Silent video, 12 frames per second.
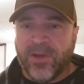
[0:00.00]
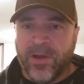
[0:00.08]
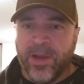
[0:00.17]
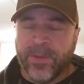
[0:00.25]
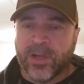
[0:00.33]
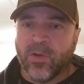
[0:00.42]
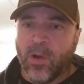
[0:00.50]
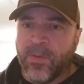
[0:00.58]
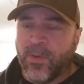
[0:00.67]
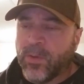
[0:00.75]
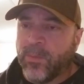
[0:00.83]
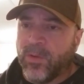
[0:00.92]
your human
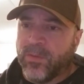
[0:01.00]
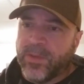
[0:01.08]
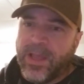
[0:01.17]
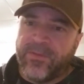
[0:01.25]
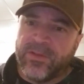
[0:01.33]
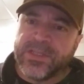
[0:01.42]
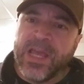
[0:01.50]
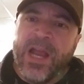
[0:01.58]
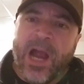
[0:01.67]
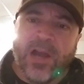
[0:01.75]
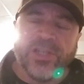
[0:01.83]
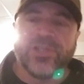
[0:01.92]
growth hormone levels
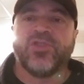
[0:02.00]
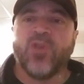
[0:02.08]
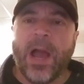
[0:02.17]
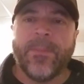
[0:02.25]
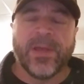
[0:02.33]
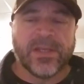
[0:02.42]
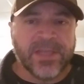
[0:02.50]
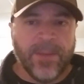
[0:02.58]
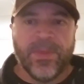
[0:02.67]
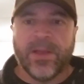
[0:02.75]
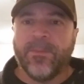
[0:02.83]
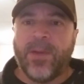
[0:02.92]
are just dropping
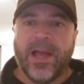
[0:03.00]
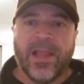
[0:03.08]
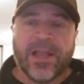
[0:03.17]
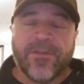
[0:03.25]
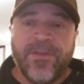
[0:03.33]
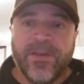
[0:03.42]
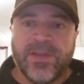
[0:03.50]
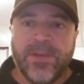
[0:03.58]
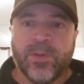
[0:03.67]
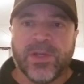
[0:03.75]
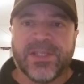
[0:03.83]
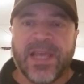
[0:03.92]
something by like
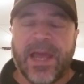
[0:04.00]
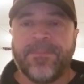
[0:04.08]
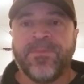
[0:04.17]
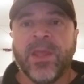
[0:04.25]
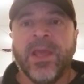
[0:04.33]
50%.